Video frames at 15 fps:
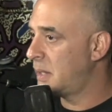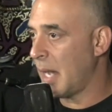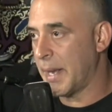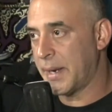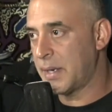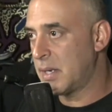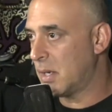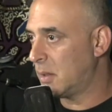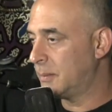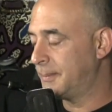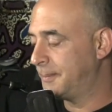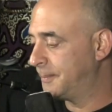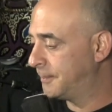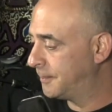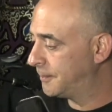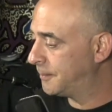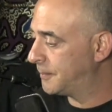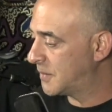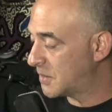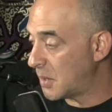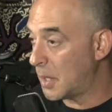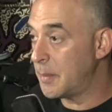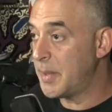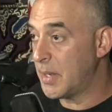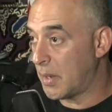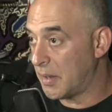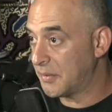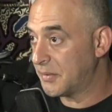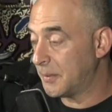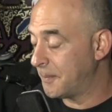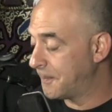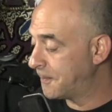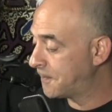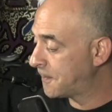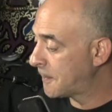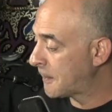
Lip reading: Gotta go. It's gonna be awesome.